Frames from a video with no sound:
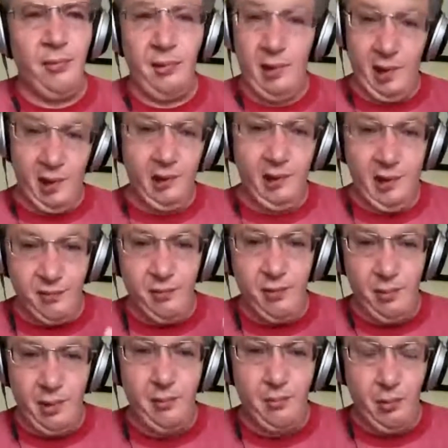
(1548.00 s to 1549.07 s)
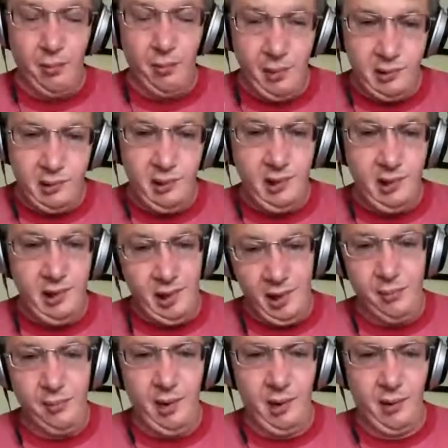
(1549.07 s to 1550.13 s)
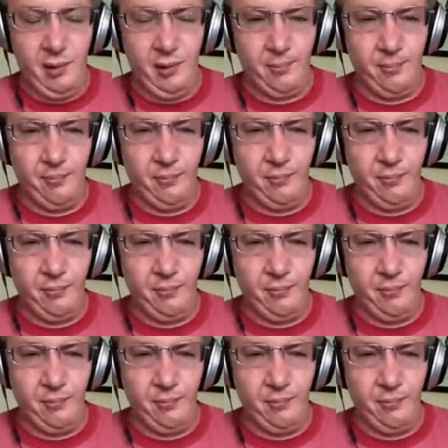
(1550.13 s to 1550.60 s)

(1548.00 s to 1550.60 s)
they had given me permission to email them.